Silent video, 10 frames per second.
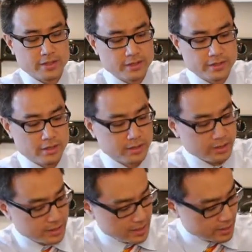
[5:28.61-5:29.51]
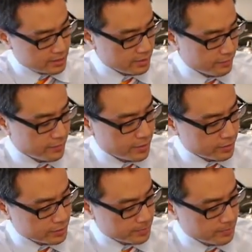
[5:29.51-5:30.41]
It'll start to dig into your
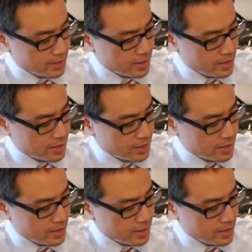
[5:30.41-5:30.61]
fingers.